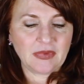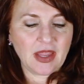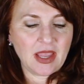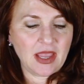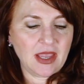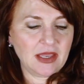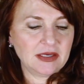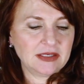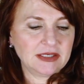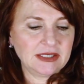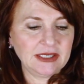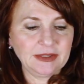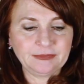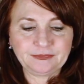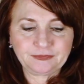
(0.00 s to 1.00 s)
And
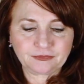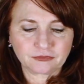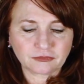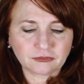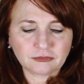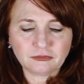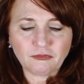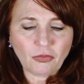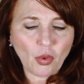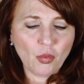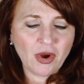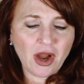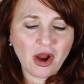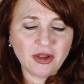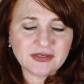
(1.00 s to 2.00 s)
what
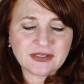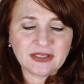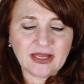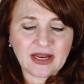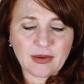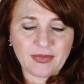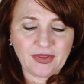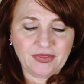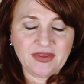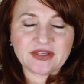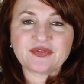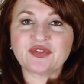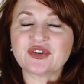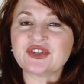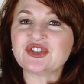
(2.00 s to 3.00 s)
I also like about this
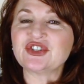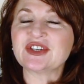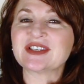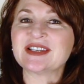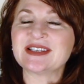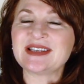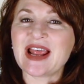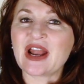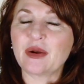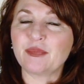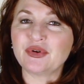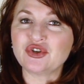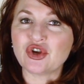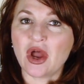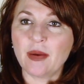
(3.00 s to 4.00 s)
versus just a standard
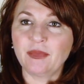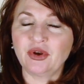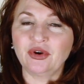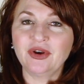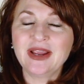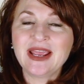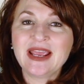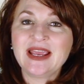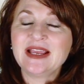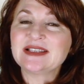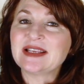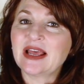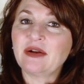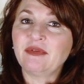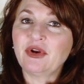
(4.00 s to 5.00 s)
pedometer is
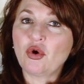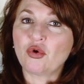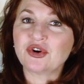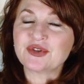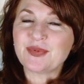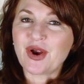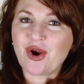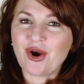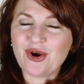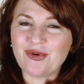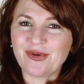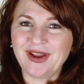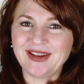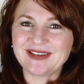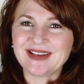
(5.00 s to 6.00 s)
that it records my heart
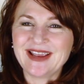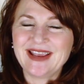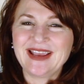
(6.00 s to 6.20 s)
rate.